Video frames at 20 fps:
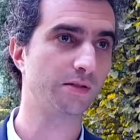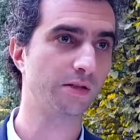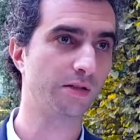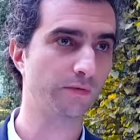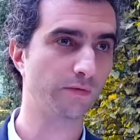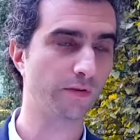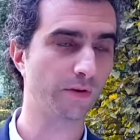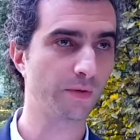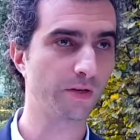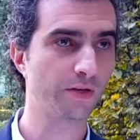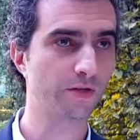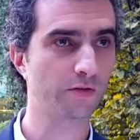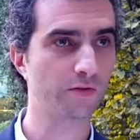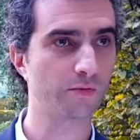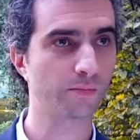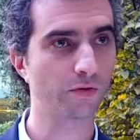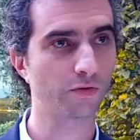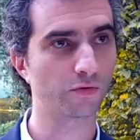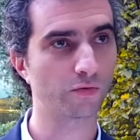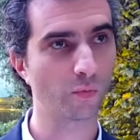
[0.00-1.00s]
the information
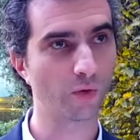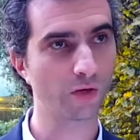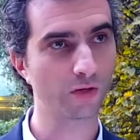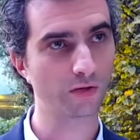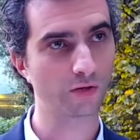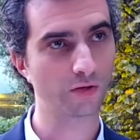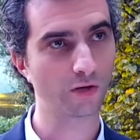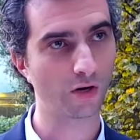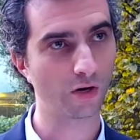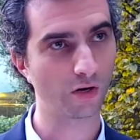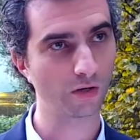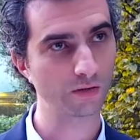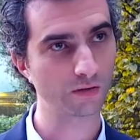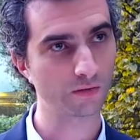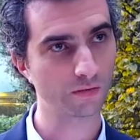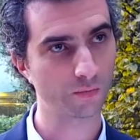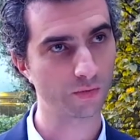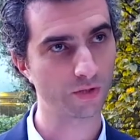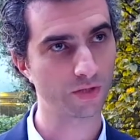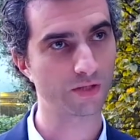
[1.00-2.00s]
about one
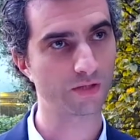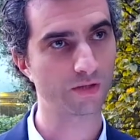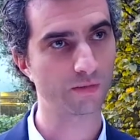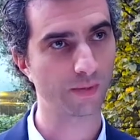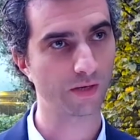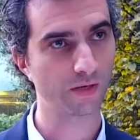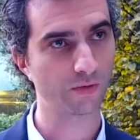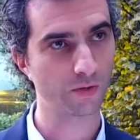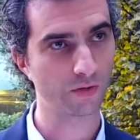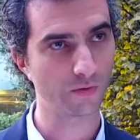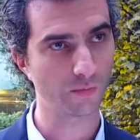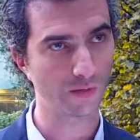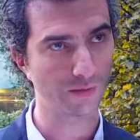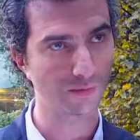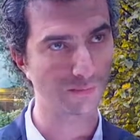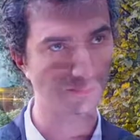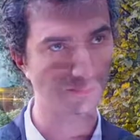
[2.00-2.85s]
cohort, which is the PACWID one.